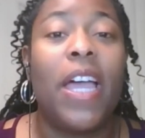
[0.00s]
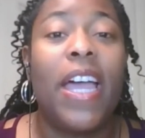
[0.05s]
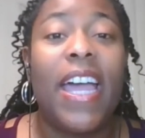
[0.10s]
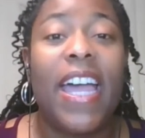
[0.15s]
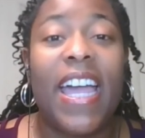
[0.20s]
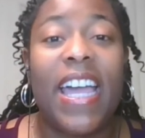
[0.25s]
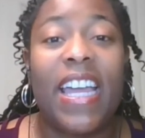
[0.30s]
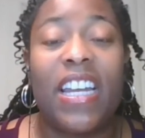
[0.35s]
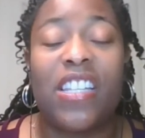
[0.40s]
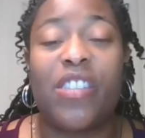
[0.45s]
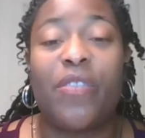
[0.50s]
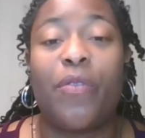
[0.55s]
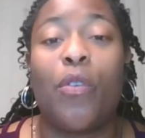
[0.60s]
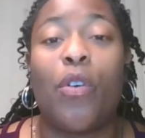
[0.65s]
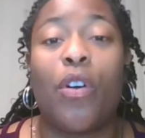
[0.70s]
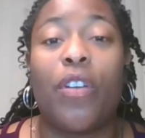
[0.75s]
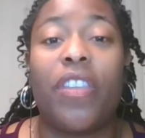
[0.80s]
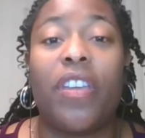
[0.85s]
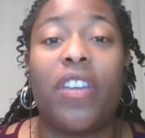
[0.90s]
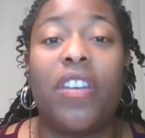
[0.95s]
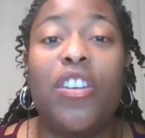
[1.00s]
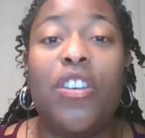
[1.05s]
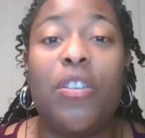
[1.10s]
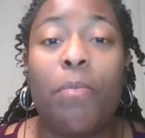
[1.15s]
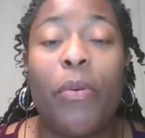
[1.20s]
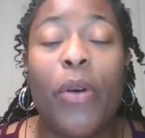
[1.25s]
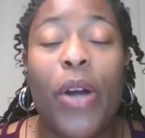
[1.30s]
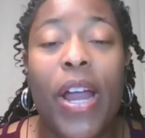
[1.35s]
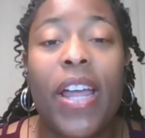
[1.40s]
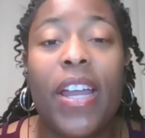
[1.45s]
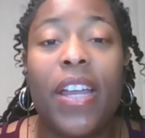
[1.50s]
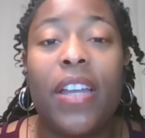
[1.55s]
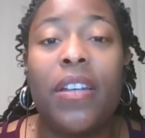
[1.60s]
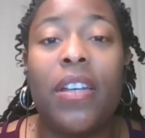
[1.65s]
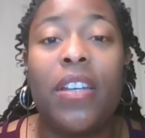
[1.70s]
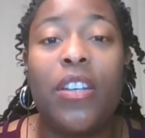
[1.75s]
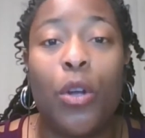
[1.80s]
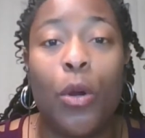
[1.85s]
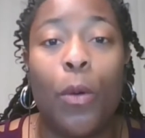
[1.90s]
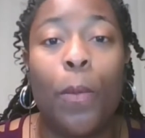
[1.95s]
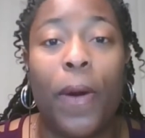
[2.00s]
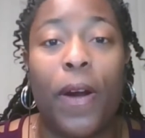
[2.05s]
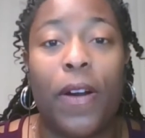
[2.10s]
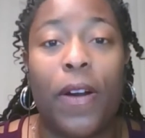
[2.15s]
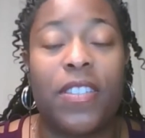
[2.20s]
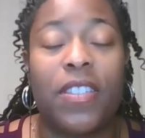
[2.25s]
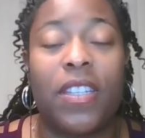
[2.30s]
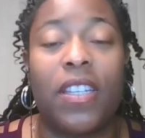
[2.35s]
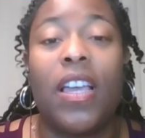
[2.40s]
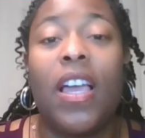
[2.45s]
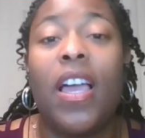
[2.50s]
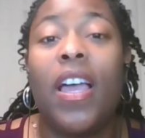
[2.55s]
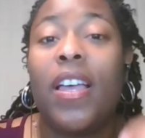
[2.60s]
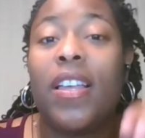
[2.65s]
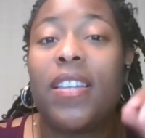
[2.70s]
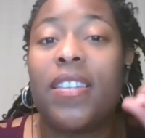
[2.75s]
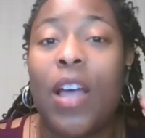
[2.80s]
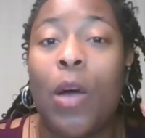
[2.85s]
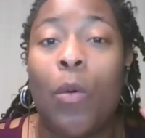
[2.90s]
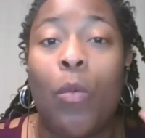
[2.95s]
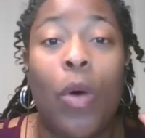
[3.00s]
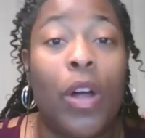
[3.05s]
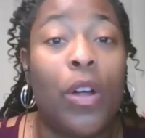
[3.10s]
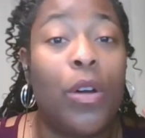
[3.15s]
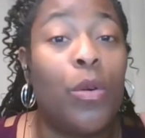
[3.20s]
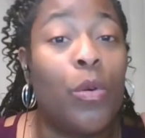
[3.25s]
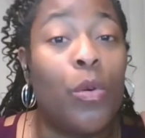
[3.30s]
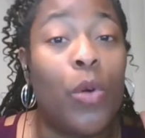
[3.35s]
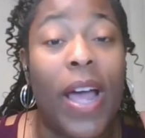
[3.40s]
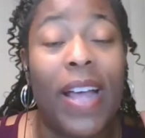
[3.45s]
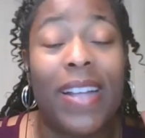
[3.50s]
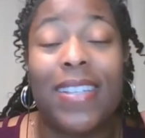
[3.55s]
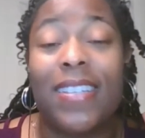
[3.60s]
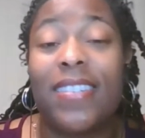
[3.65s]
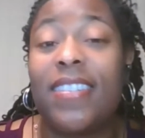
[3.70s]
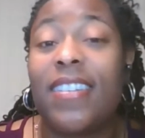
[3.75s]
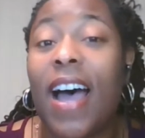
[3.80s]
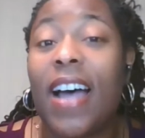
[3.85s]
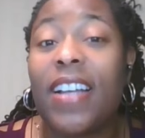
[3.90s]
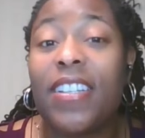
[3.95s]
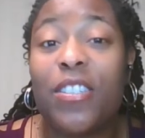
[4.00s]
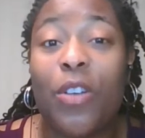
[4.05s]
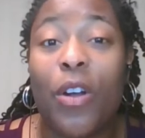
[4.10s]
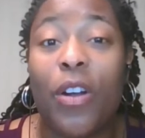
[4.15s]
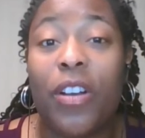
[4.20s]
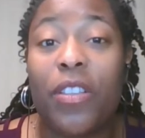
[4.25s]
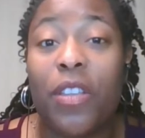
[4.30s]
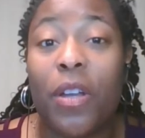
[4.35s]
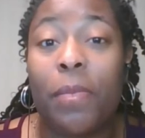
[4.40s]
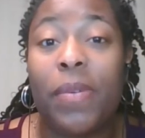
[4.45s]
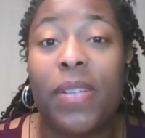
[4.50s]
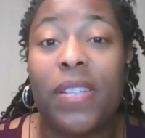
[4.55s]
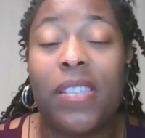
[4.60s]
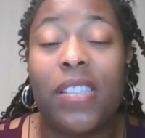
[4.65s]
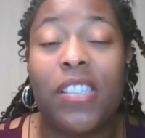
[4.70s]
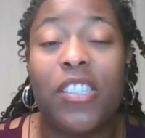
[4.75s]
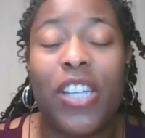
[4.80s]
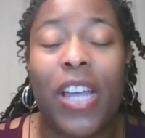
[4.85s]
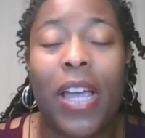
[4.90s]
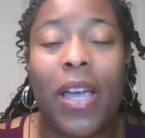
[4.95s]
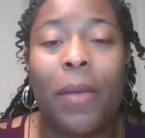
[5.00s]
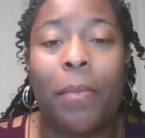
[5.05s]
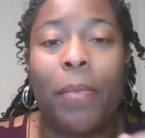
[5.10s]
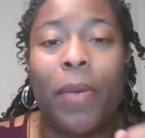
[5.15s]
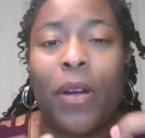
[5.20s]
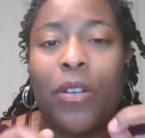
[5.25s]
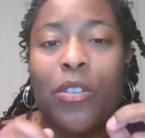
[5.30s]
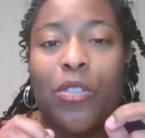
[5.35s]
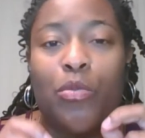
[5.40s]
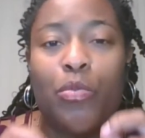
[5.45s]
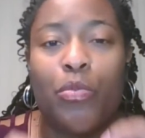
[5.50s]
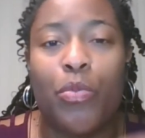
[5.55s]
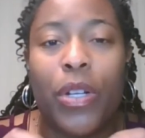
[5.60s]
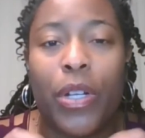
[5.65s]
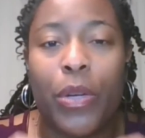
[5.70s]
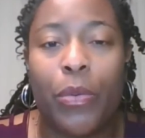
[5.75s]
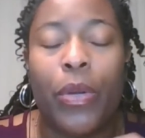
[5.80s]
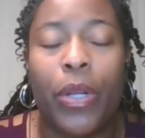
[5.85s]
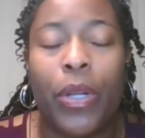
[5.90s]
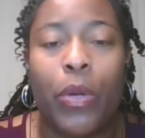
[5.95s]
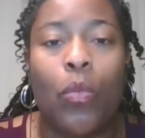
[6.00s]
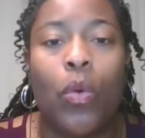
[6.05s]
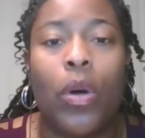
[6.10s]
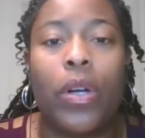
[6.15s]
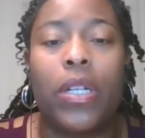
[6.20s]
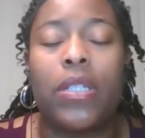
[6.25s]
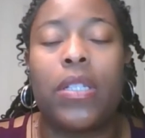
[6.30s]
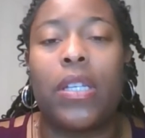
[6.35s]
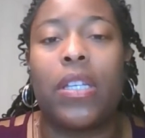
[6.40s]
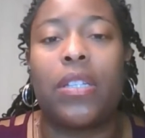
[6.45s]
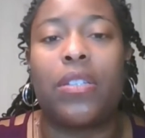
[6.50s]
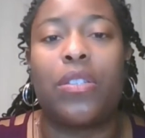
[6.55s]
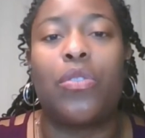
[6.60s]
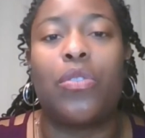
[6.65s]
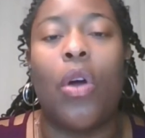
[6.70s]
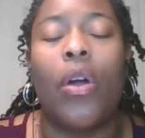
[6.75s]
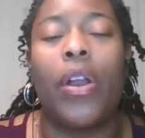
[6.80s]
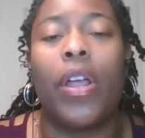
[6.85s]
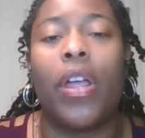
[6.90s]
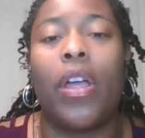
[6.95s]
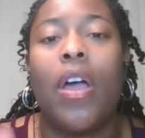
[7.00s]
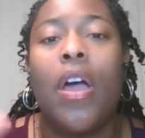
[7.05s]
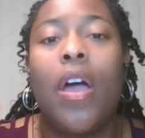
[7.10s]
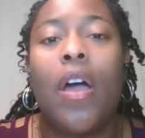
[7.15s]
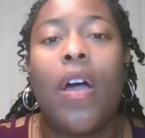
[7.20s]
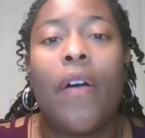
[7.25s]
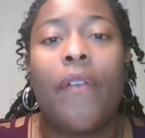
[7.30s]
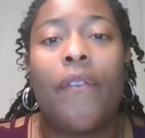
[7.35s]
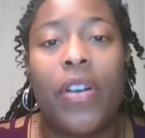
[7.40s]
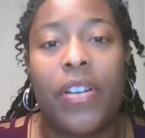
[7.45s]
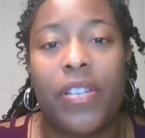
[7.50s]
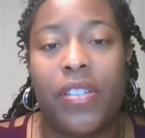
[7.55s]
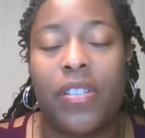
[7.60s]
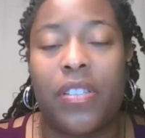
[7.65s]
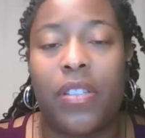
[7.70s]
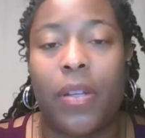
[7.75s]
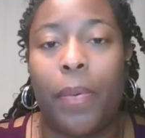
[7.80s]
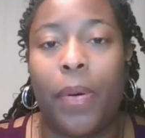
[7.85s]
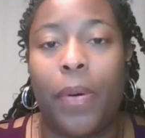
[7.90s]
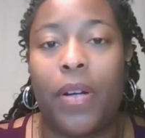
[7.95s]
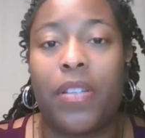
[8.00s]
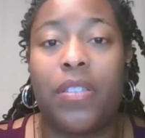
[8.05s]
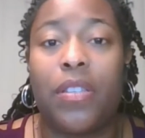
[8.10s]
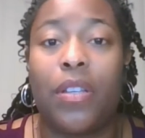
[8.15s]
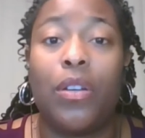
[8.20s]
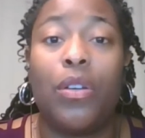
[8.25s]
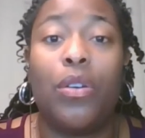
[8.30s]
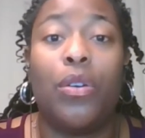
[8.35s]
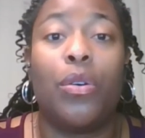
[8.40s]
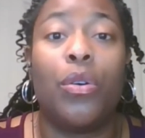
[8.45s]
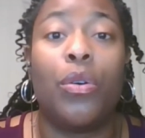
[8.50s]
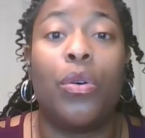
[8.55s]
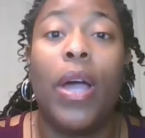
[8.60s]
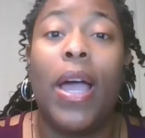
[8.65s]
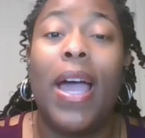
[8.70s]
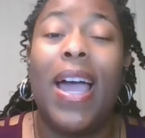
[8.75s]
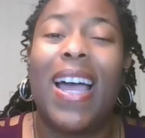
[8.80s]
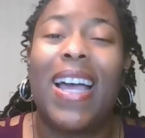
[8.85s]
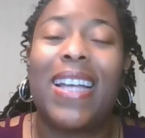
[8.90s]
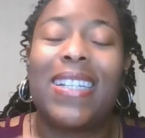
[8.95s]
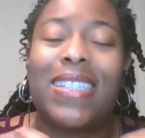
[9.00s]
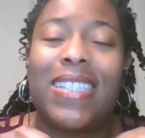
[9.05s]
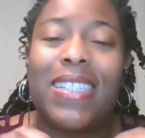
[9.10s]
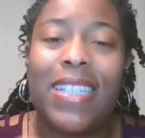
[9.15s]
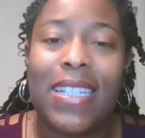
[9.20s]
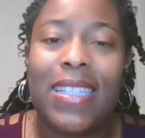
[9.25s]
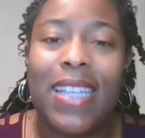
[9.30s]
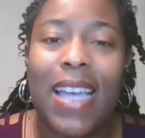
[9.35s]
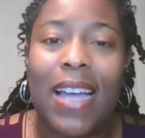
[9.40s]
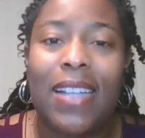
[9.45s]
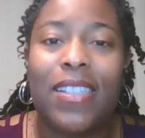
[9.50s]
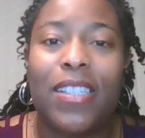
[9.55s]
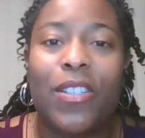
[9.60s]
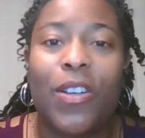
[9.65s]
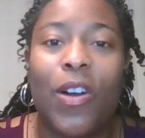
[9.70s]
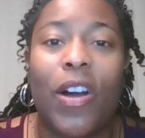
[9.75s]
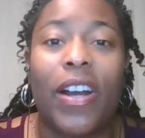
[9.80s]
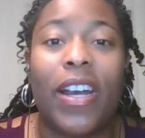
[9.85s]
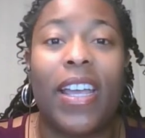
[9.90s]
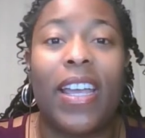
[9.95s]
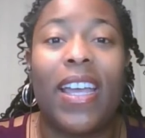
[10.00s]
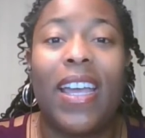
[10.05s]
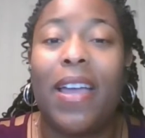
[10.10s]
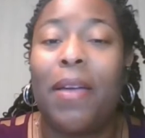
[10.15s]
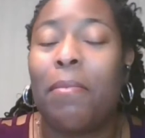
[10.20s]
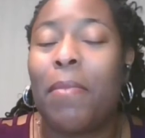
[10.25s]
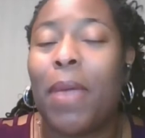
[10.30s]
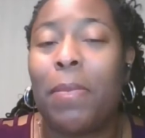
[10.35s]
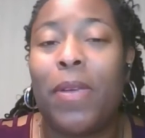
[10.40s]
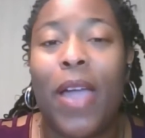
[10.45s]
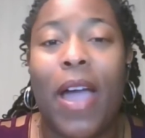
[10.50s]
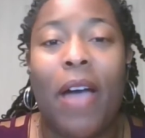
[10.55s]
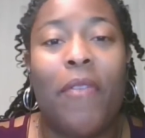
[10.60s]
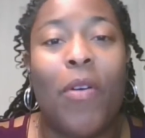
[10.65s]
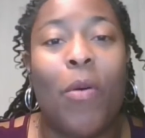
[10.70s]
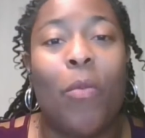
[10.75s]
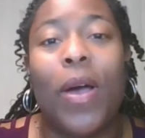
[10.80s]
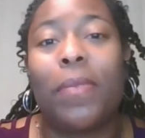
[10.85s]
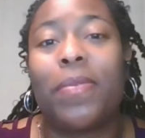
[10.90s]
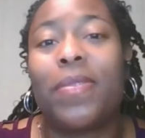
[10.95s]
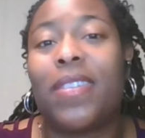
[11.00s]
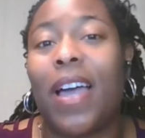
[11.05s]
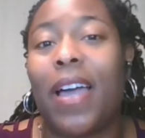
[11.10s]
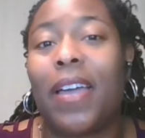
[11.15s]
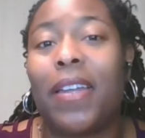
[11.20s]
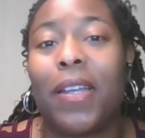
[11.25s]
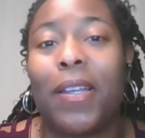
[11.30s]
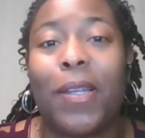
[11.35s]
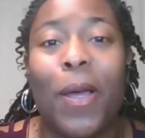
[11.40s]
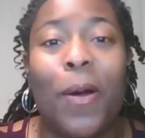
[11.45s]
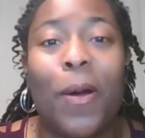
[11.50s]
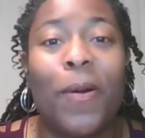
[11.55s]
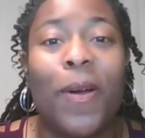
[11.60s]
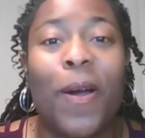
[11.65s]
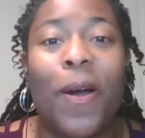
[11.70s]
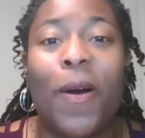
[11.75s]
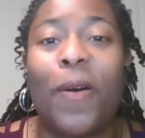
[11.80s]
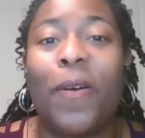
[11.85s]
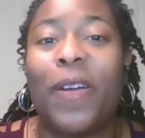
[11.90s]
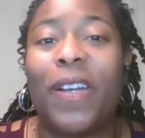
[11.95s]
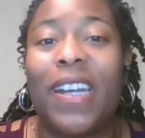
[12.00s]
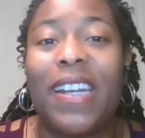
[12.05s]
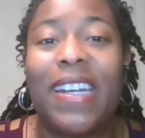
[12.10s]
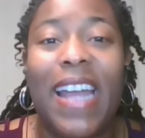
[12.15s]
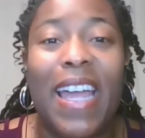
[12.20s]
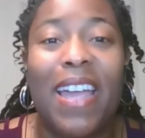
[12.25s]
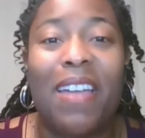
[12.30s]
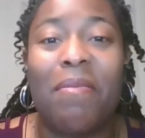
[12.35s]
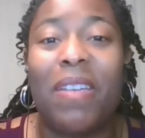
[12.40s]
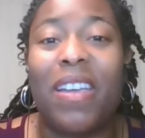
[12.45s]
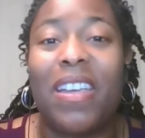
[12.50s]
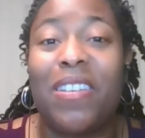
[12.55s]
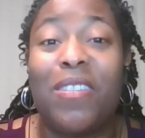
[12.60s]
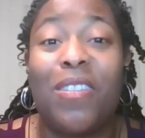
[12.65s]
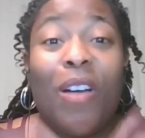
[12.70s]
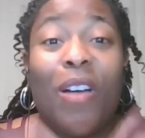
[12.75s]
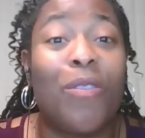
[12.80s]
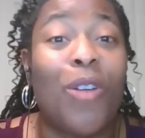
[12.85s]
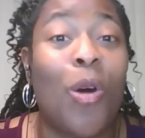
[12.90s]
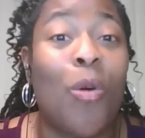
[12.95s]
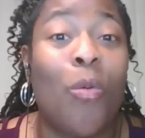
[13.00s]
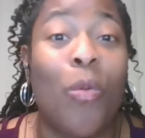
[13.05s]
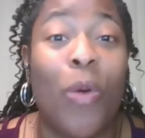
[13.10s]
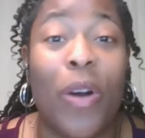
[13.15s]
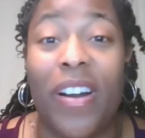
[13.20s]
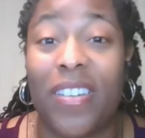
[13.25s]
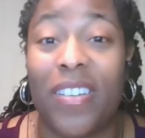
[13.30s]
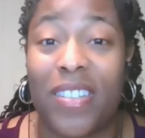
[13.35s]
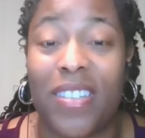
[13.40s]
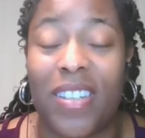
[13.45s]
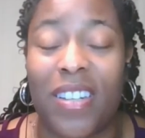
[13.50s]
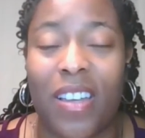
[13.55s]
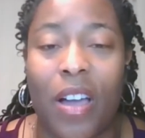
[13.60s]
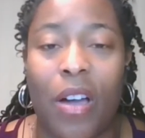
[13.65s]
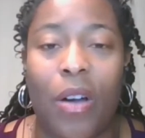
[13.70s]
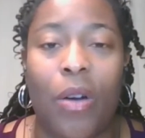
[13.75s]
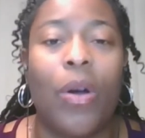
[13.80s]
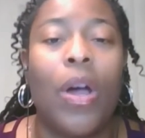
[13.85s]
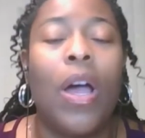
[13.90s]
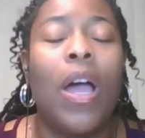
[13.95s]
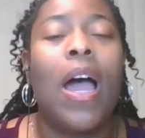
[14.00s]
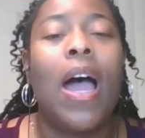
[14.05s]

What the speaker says: and it's for the brand new person, someone who has not started their business yet, but is really, really wanting to get started, versus the person who has just gotten started. Maybe you have a website, a logo, and a name, and you don't know where else to go.